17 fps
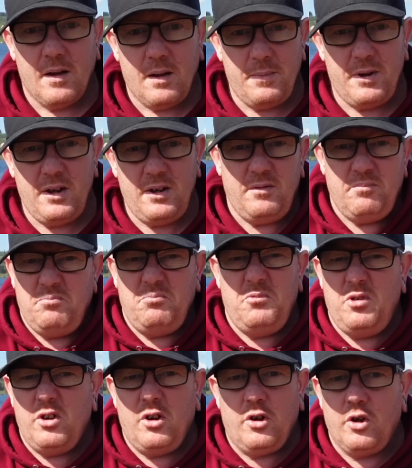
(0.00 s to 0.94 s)
I mean,
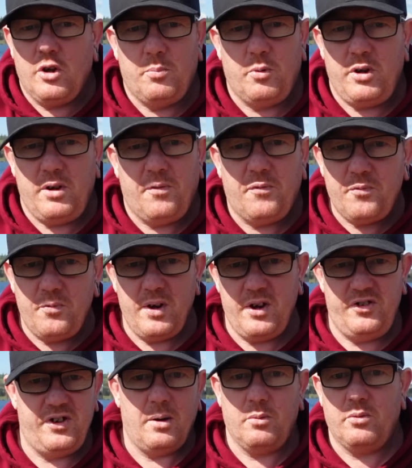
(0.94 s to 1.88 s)
you're not going to put your
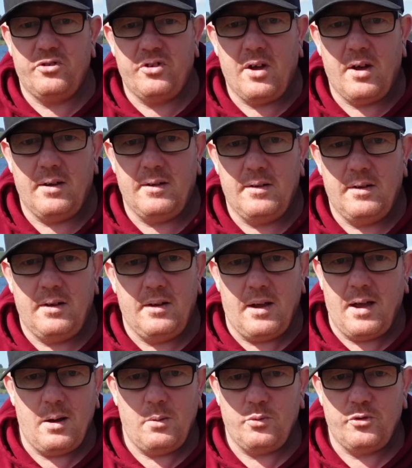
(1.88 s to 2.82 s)
fridge outside in
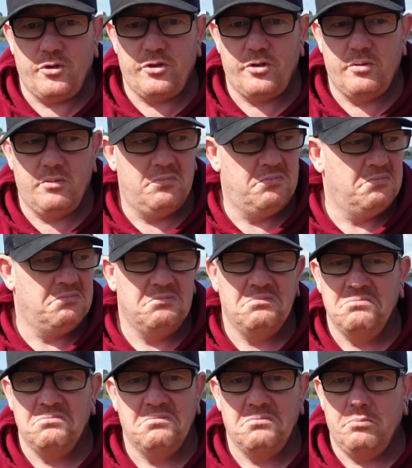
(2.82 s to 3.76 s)
the house.
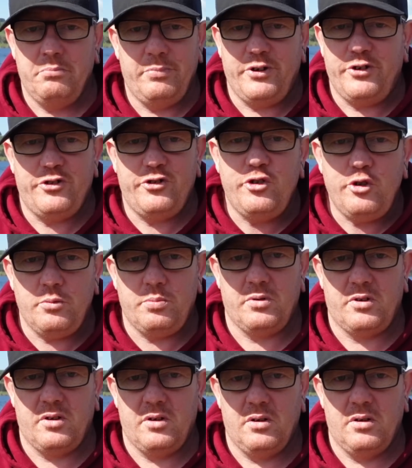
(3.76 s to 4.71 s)
It'd be stupid.